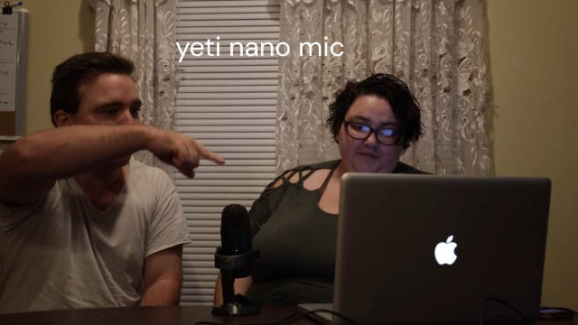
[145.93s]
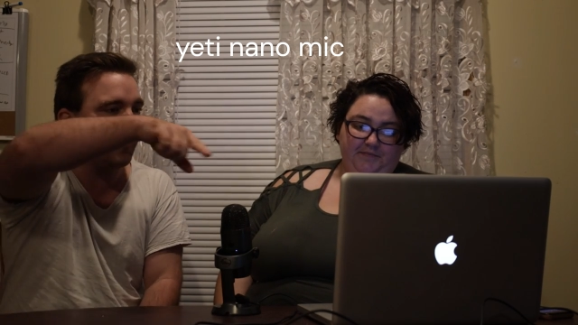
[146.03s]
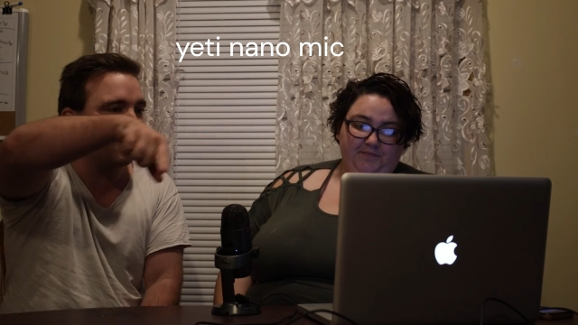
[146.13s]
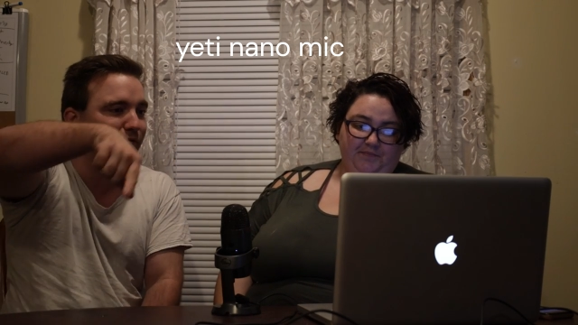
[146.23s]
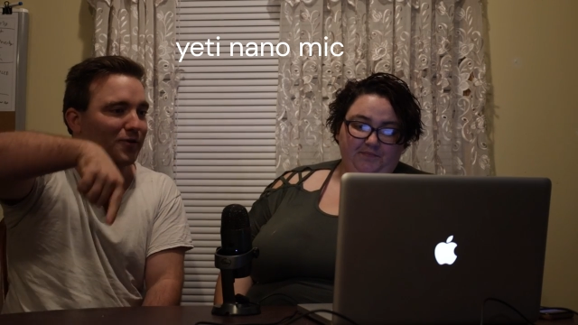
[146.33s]

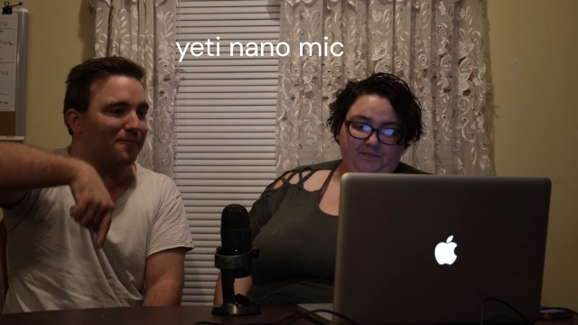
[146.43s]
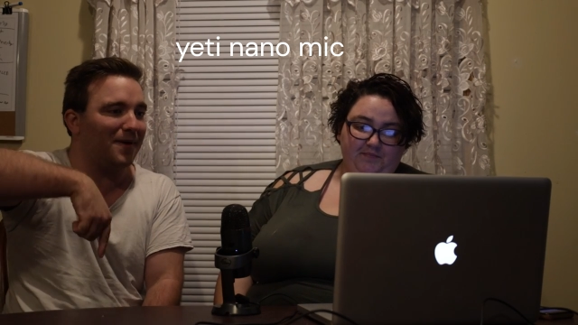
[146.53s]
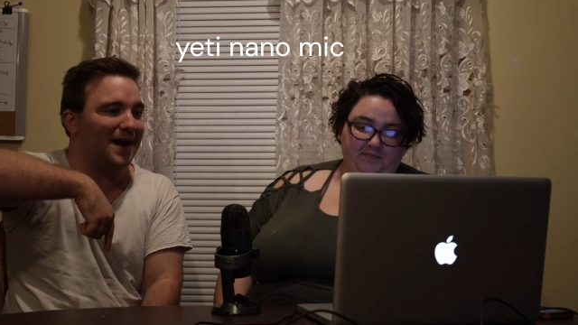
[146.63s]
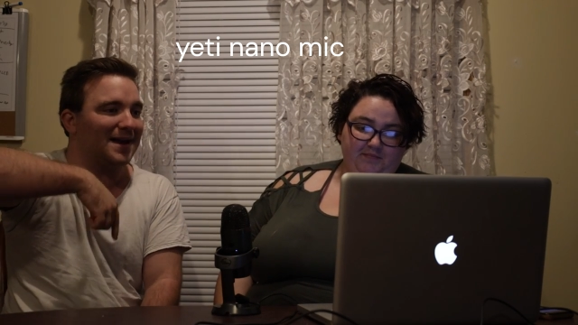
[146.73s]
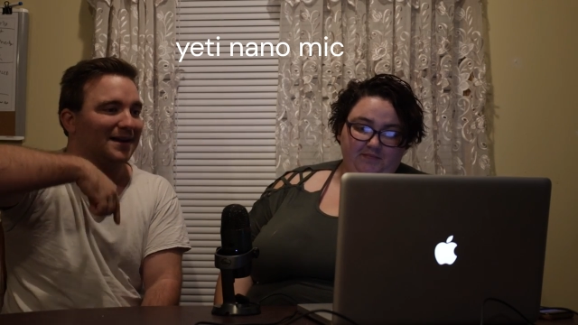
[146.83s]
Speaker 1: over the
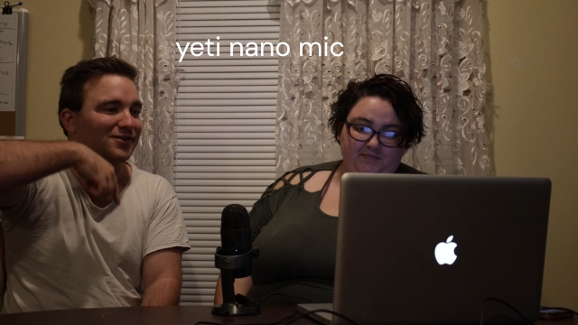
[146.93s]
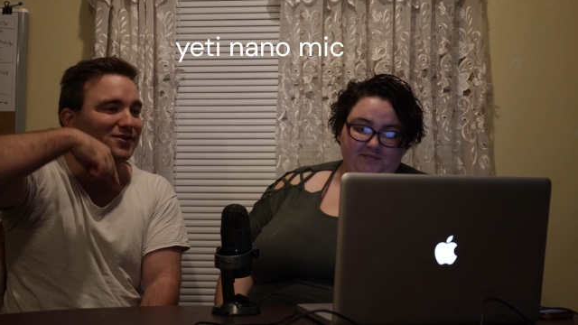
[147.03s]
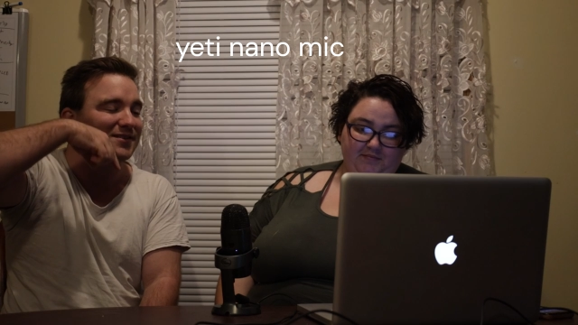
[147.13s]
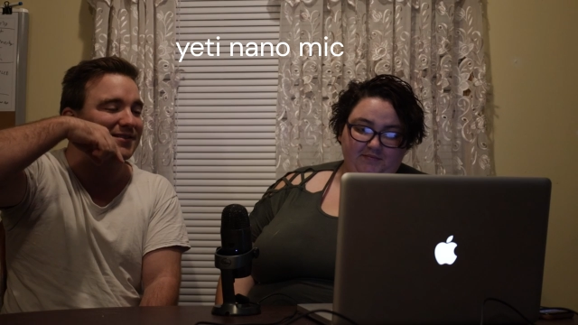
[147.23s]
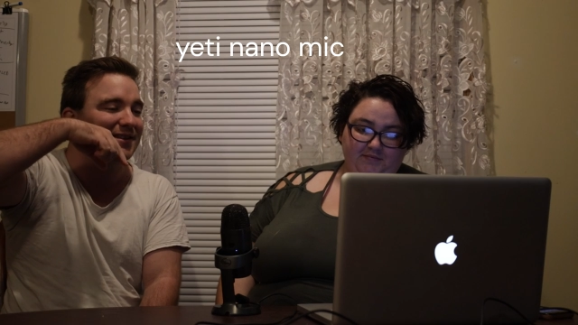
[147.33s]
mic. And as you
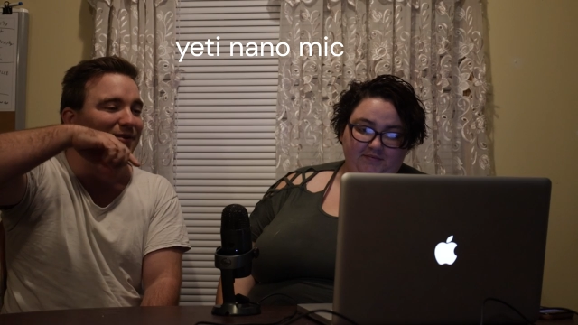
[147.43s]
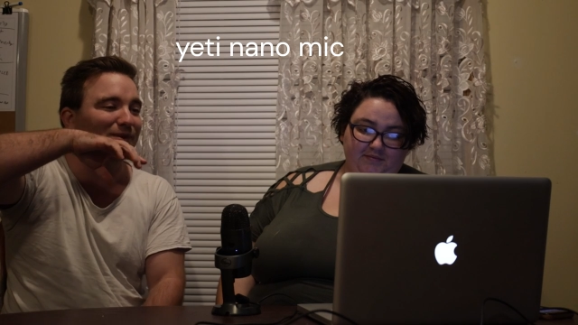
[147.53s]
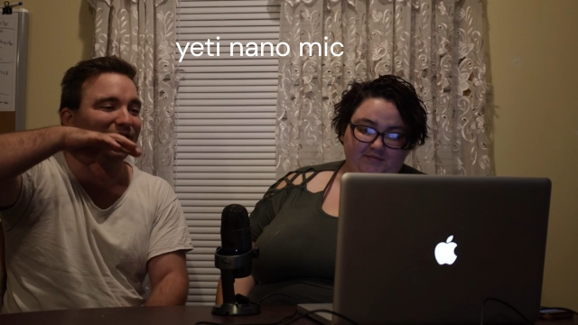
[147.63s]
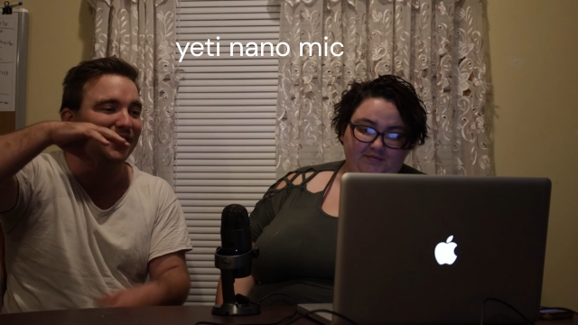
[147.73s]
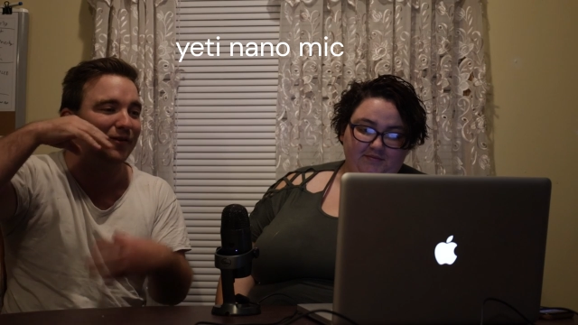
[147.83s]
can see, we
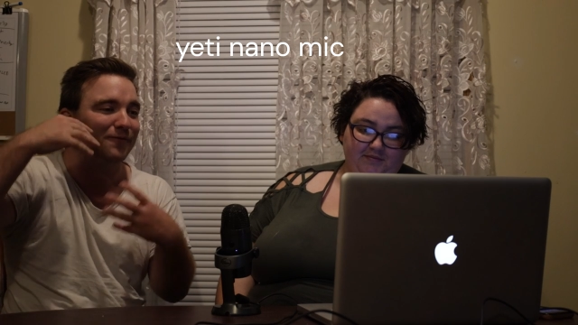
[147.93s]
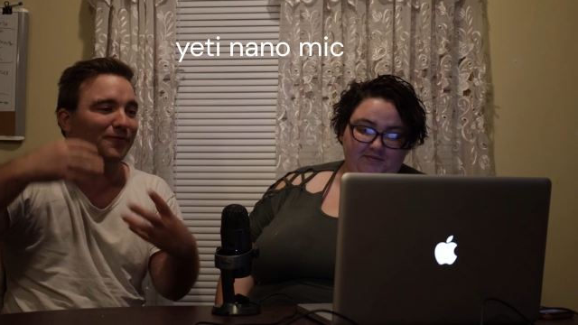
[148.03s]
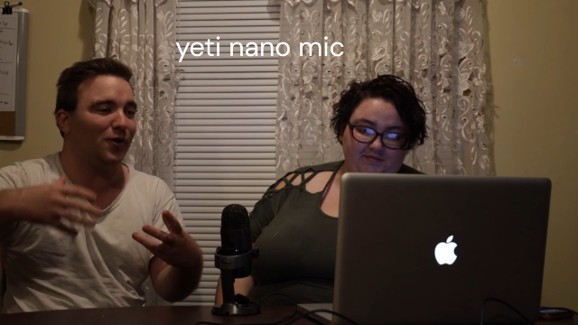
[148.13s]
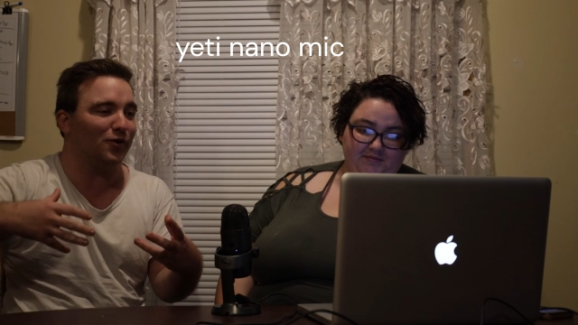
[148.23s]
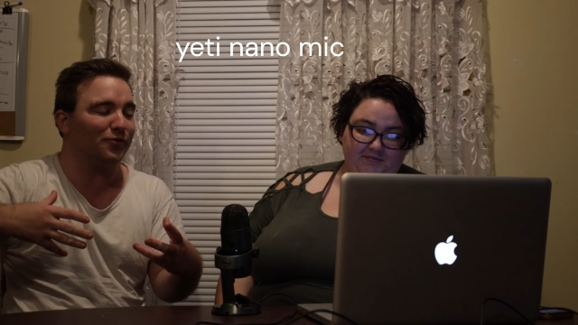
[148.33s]
sound
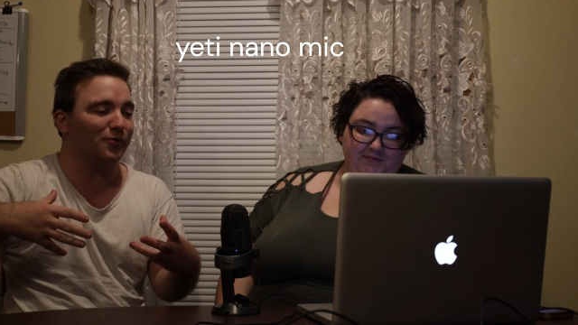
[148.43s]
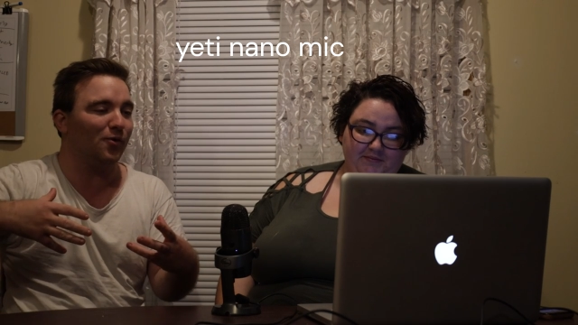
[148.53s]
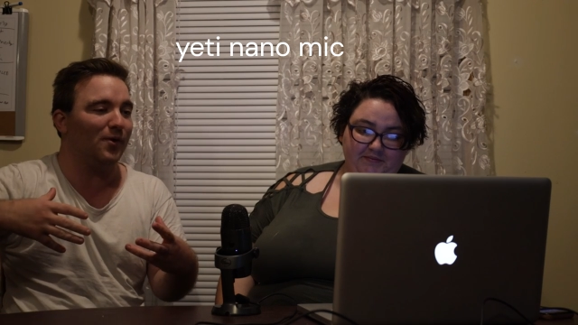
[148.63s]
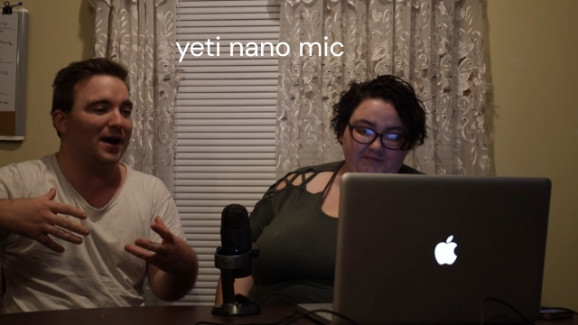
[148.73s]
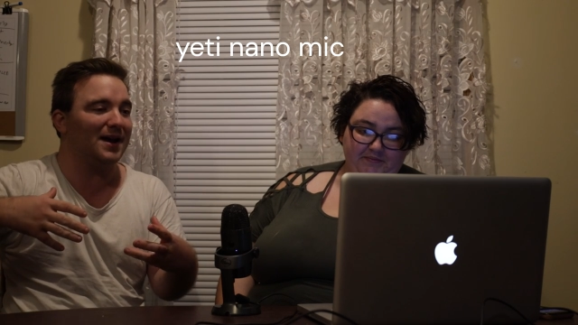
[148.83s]
farther
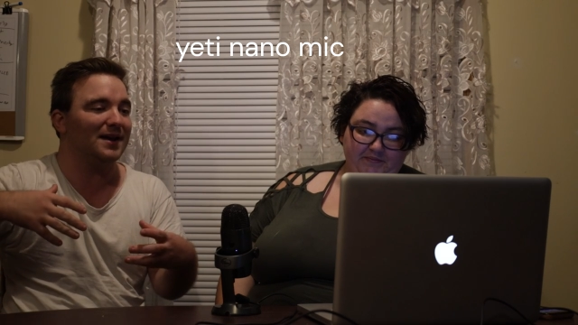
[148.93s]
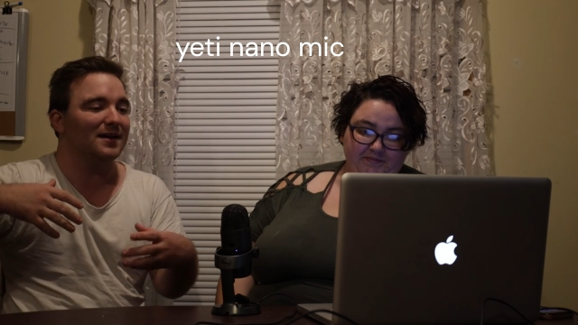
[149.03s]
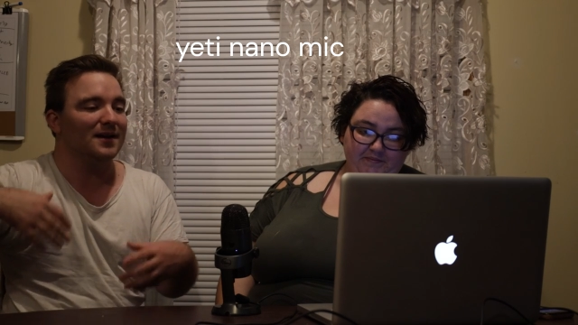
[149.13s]
away,